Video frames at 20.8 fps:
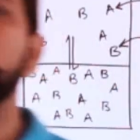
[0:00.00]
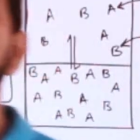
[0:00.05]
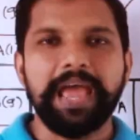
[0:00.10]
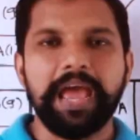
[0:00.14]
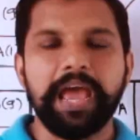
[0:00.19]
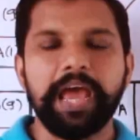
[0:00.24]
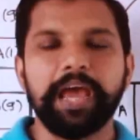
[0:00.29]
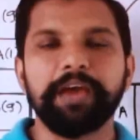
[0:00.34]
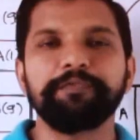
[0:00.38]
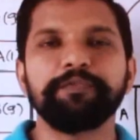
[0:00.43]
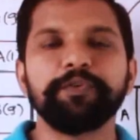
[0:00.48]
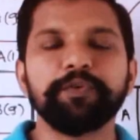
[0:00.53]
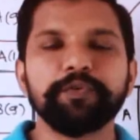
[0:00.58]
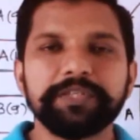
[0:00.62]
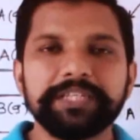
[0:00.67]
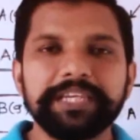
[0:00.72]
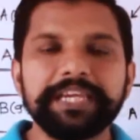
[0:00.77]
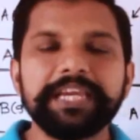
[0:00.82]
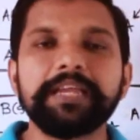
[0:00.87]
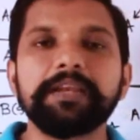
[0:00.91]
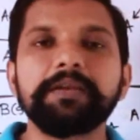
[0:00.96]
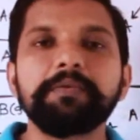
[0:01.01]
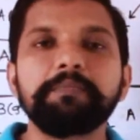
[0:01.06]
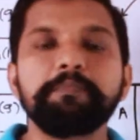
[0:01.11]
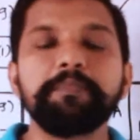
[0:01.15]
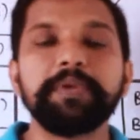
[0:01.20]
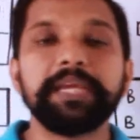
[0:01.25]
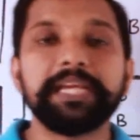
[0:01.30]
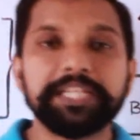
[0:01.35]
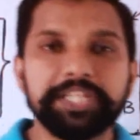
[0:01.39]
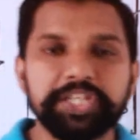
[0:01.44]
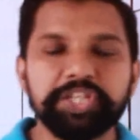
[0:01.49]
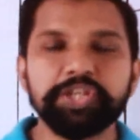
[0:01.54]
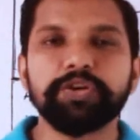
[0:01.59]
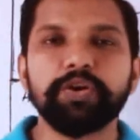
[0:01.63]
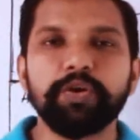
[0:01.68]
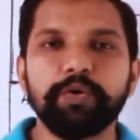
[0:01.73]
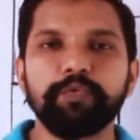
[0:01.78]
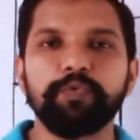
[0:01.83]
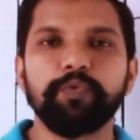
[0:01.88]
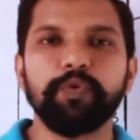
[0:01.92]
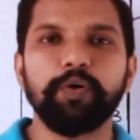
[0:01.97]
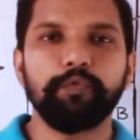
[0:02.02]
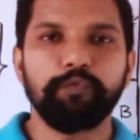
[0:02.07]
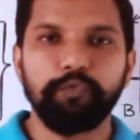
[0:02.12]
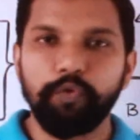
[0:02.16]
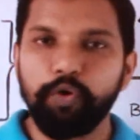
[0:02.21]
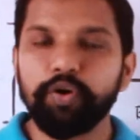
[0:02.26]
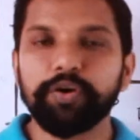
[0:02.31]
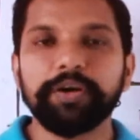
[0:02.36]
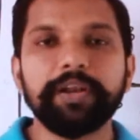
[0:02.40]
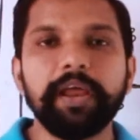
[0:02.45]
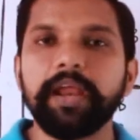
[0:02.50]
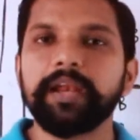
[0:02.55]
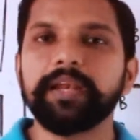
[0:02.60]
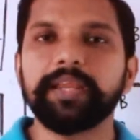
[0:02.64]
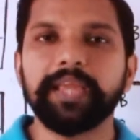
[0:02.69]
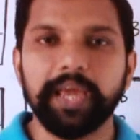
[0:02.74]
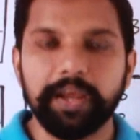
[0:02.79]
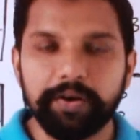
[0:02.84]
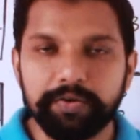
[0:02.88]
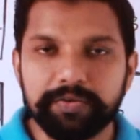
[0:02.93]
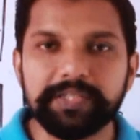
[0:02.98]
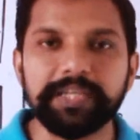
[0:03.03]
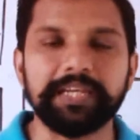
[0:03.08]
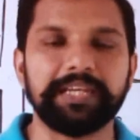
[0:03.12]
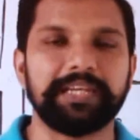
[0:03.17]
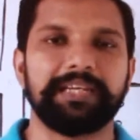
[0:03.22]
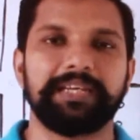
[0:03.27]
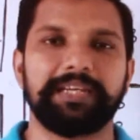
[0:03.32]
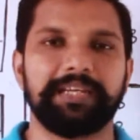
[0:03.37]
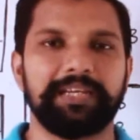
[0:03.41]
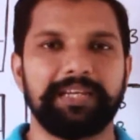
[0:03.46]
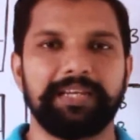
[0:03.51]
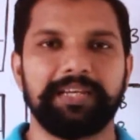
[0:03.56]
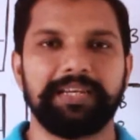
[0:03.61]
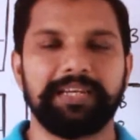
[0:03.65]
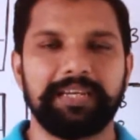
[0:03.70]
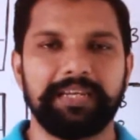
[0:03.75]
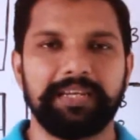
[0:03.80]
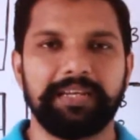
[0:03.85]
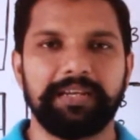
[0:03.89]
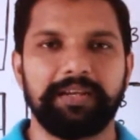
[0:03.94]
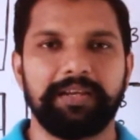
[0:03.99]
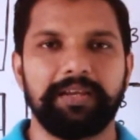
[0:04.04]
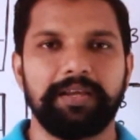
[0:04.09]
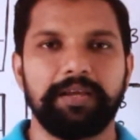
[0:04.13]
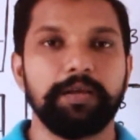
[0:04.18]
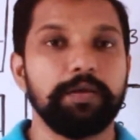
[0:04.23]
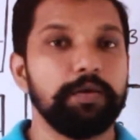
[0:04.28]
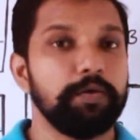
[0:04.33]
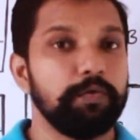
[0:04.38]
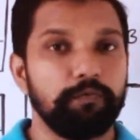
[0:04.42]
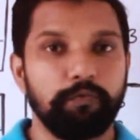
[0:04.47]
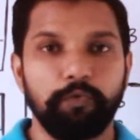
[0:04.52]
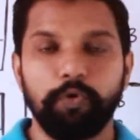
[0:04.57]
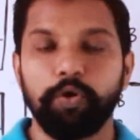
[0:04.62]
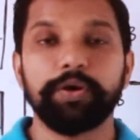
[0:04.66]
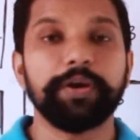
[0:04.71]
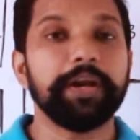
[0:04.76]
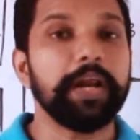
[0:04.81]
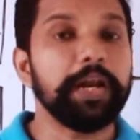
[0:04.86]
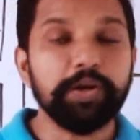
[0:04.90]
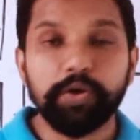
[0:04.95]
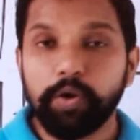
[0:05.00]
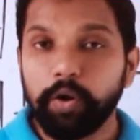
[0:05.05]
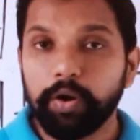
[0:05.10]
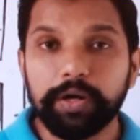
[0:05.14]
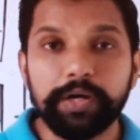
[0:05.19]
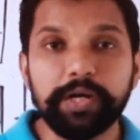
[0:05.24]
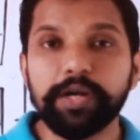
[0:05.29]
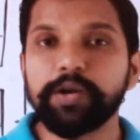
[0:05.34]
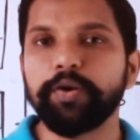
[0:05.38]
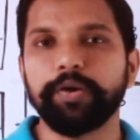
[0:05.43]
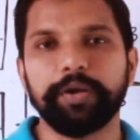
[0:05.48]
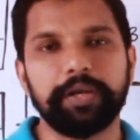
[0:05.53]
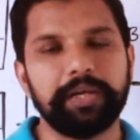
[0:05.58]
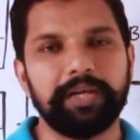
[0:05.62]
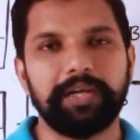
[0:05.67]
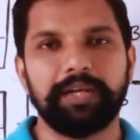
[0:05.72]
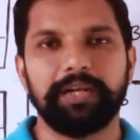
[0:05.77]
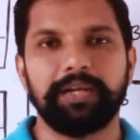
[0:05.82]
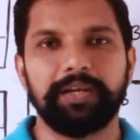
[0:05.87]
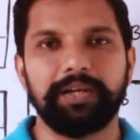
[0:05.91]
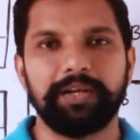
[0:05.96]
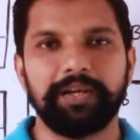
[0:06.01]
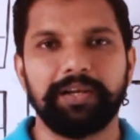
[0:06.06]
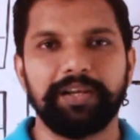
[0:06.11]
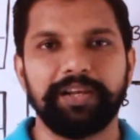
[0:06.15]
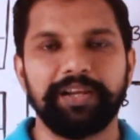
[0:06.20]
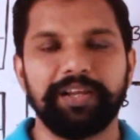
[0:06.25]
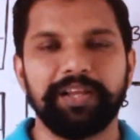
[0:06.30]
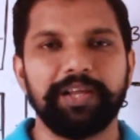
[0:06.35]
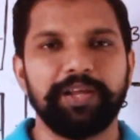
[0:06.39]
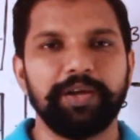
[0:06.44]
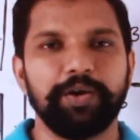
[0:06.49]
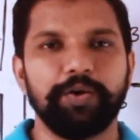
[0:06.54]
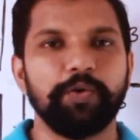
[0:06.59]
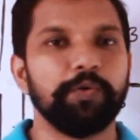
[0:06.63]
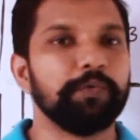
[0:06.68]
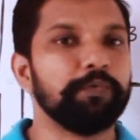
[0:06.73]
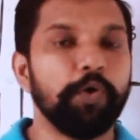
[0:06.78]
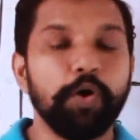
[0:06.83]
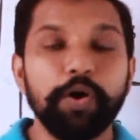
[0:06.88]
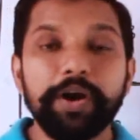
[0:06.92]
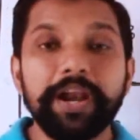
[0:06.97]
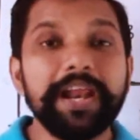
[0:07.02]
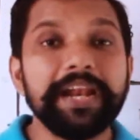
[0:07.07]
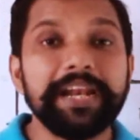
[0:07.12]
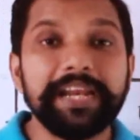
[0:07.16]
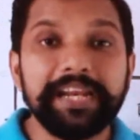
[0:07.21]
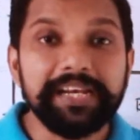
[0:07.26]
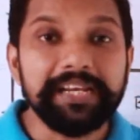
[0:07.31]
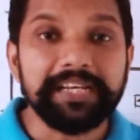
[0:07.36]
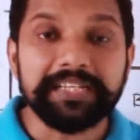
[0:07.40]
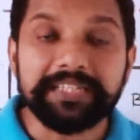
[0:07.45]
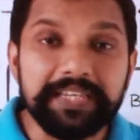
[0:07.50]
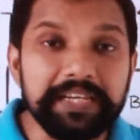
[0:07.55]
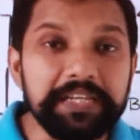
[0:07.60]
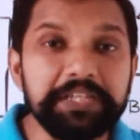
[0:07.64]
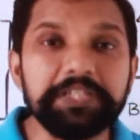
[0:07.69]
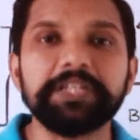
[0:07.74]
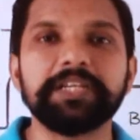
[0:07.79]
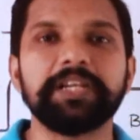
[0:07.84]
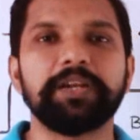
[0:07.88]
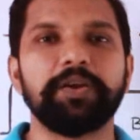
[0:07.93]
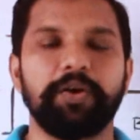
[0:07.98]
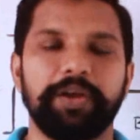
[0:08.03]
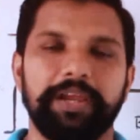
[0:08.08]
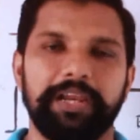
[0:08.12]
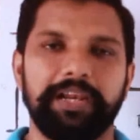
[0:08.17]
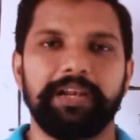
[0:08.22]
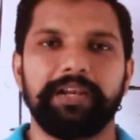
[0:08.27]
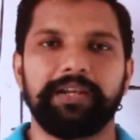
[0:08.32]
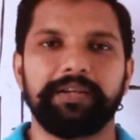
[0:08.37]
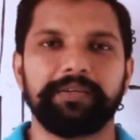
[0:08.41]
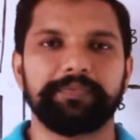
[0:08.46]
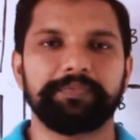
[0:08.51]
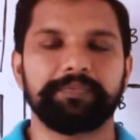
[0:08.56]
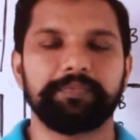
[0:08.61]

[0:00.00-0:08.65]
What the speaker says: Have you seen mixture of water and kerosene, water and coconut oil, water and any essential oil?